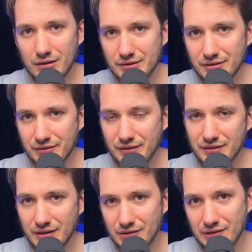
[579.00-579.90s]
Also, the
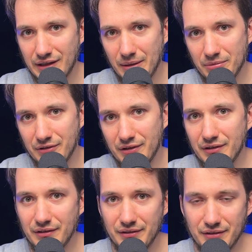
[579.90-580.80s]
standard
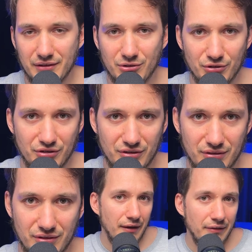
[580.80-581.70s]
library is
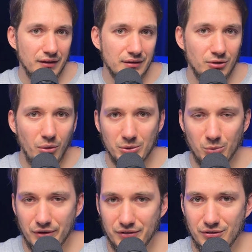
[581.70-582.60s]
crucial. I think no one
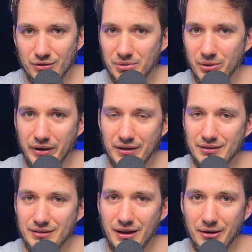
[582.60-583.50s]
wants to
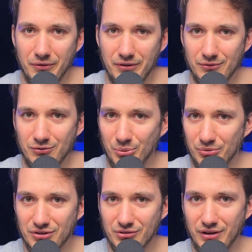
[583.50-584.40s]
implement everything from
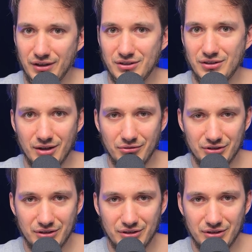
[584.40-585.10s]
the scratch every